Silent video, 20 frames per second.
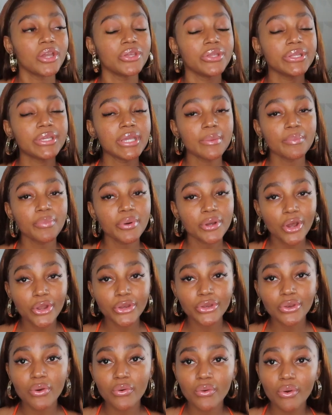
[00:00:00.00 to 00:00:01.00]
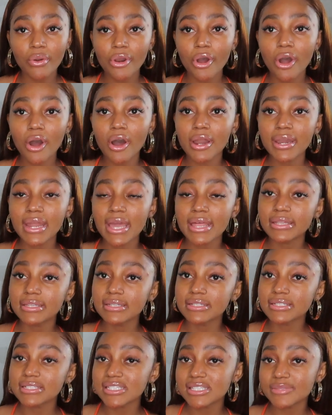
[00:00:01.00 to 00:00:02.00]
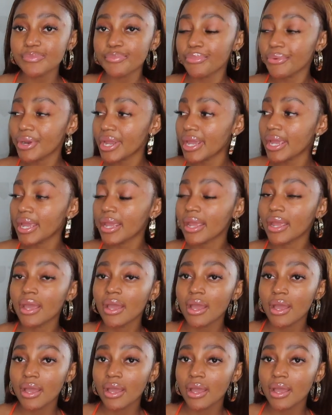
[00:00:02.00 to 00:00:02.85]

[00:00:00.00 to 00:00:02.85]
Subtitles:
you can put on your roll-on and then just spray